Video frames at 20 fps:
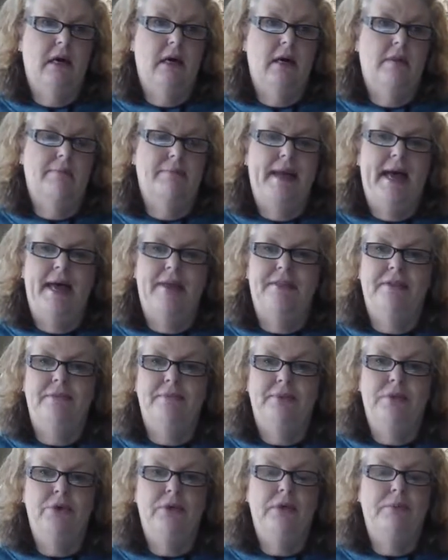bath and
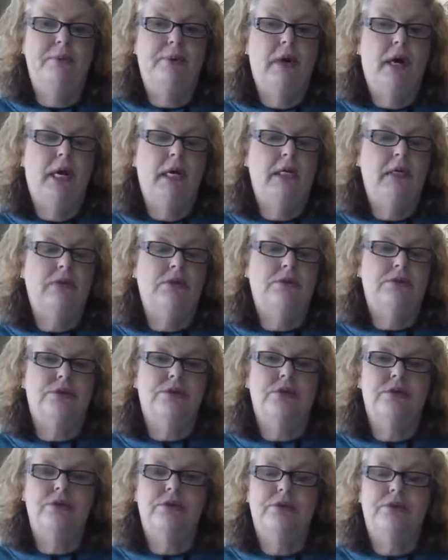beauty products or
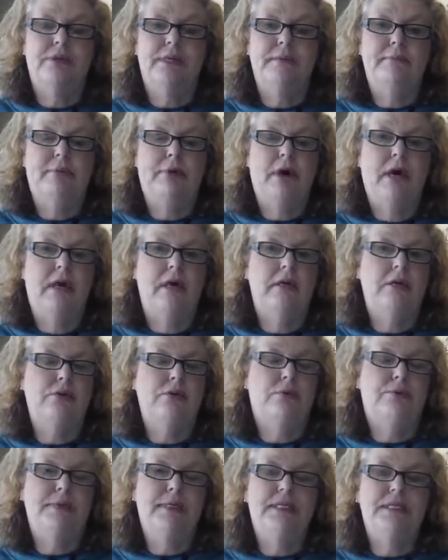sunscreen products
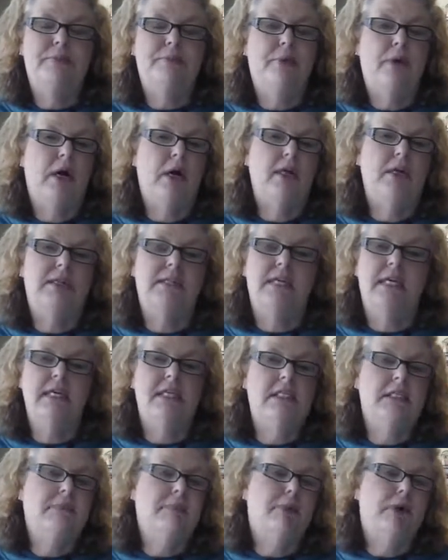or men's products,
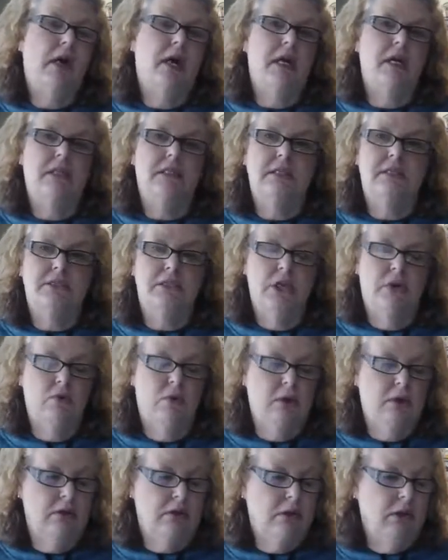kids products, and so
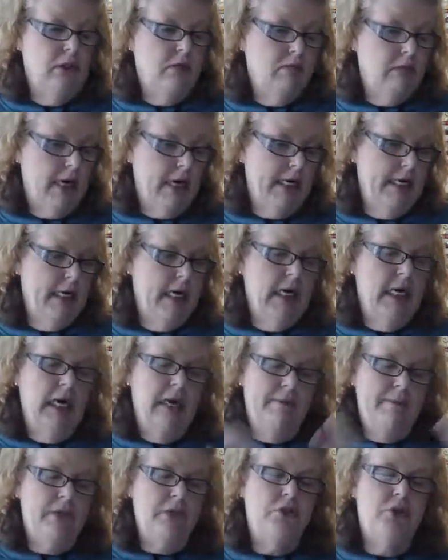on, right? I'm
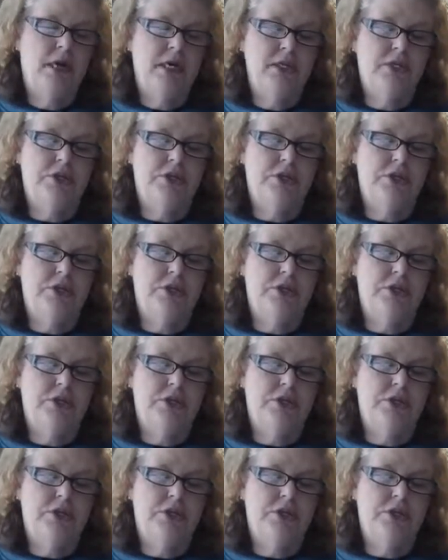not trying to